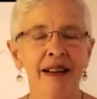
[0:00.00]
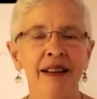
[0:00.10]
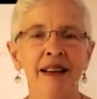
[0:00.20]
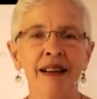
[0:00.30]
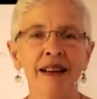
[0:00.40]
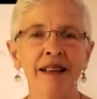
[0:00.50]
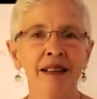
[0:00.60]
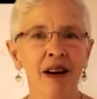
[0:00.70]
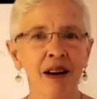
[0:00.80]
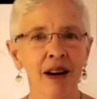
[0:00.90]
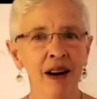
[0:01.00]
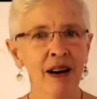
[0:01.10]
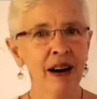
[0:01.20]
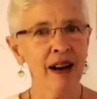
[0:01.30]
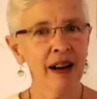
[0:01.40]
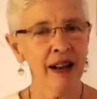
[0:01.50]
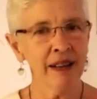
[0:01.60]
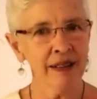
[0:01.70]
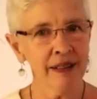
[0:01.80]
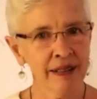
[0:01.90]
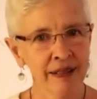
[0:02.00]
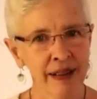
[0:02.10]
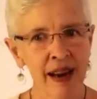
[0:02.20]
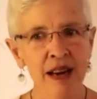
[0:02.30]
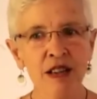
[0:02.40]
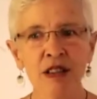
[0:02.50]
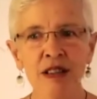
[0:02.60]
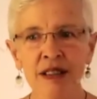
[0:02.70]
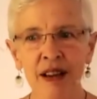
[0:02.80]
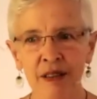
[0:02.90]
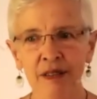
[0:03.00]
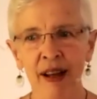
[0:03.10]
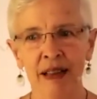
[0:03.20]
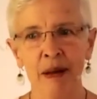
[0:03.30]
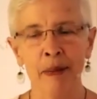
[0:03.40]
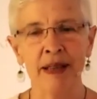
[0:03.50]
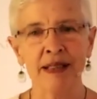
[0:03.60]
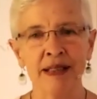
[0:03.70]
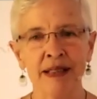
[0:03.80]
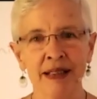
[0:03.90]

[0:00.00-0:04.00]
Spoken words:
These are stages of elements,